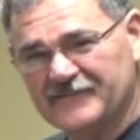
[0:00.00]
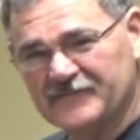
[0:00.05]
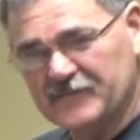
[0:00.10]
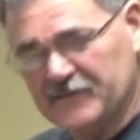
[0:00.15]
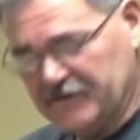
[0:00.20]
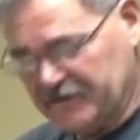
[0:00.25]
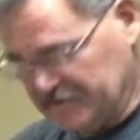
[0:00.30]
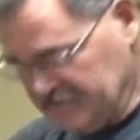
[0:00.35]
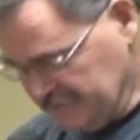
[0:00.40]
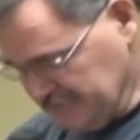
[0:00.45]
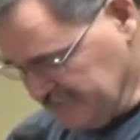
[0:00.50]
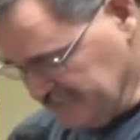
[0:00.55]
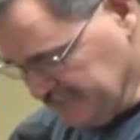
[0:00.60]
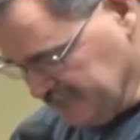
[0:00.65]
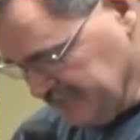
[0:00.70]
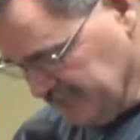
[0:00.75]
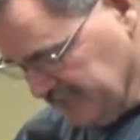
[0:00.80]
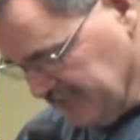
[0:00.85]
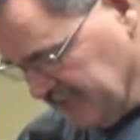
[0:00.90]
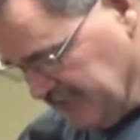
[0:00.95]
But
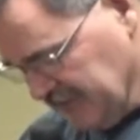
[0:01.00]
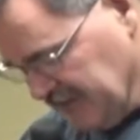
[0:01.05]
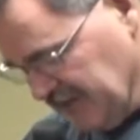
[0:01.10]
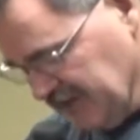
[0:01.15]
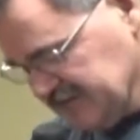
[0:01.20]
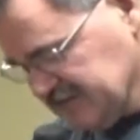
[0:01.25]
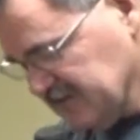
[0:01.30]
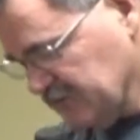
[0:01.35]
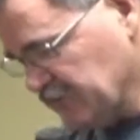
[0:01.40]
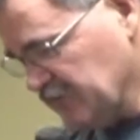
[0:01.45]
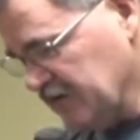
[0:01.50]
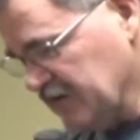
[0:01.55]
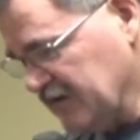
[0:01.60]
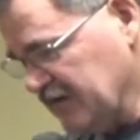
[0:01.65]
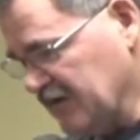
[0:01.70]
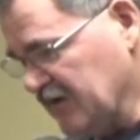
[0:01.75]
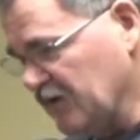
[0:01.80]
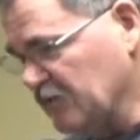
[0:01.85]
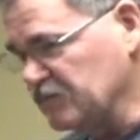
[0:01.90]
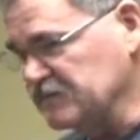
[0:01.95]
like I said, we
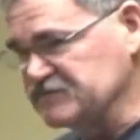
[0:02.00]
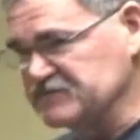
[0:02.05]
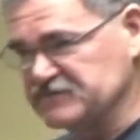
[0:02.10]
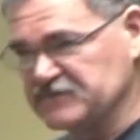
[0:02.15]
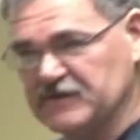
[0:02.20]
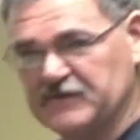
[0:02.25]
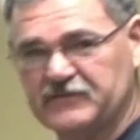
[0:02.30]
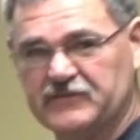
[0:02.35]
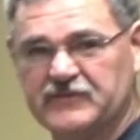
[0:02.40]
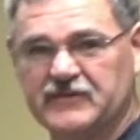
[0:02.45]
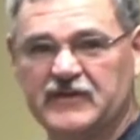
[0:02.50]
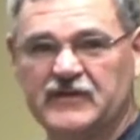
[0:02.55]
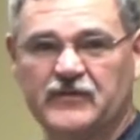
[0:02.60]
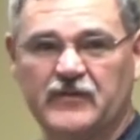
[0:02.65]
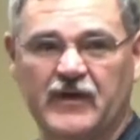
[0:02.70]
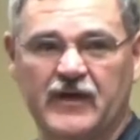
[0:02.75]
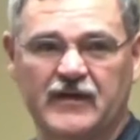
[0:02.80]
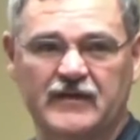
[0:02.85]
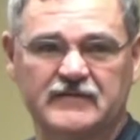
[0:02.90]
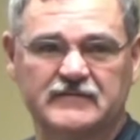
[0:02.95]
didn't always do everything
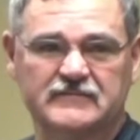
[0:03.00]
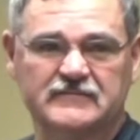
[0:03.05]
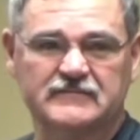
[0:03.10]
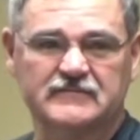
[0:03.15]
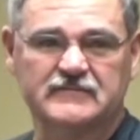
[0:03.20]
right,